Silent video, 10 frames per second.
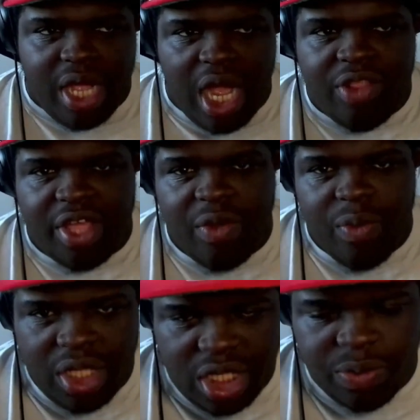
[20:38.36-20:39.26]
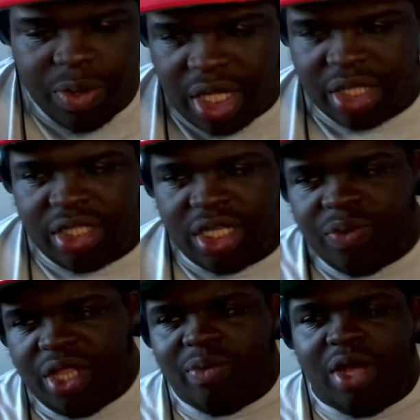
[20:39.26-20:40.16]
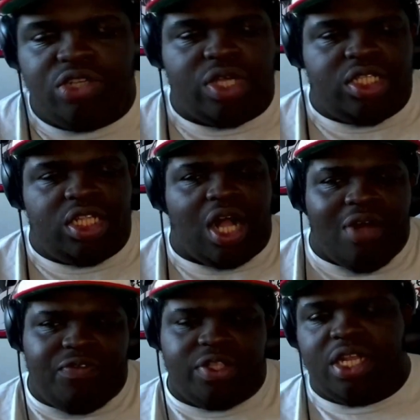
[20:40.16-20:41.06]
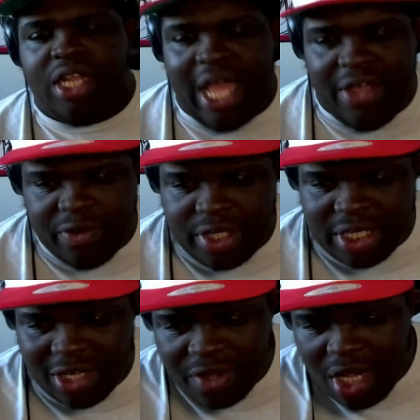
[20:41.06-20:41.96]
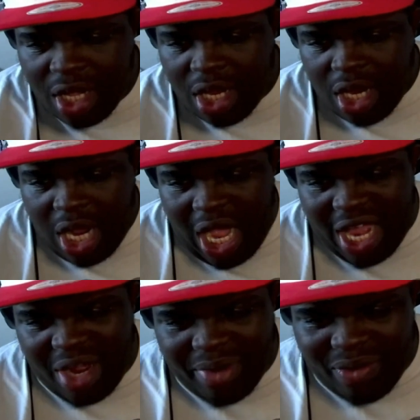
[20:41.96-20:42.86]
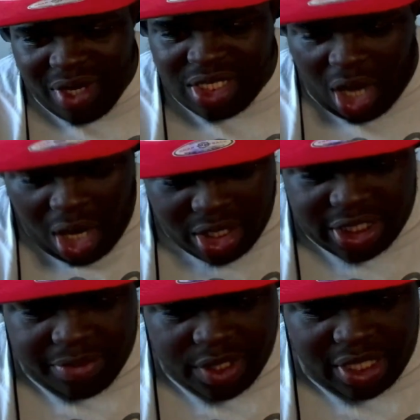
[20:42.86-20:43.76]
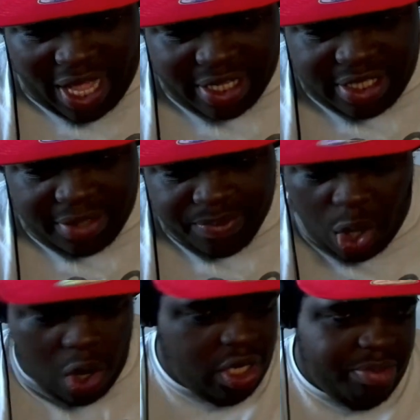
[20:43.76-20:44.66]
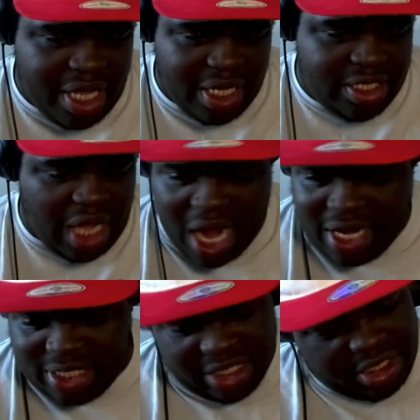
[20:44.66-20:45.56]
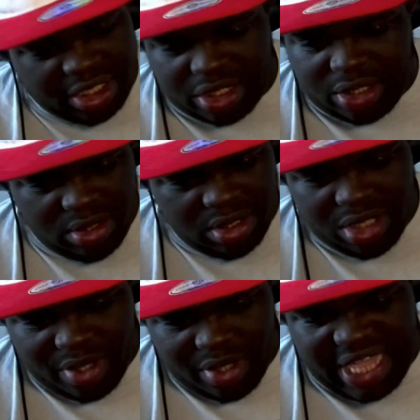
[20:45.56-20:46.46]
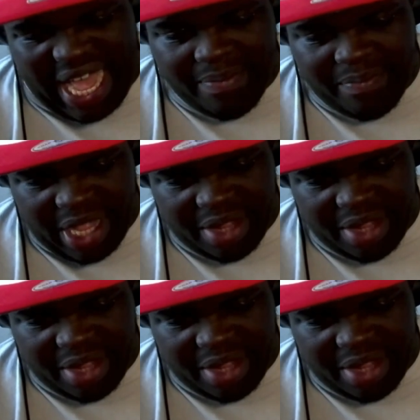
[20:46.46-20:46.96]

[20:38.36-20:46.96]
I think it did really well addressing the conflict that it had for itself. And number 1 is Arati, only because Arati is just that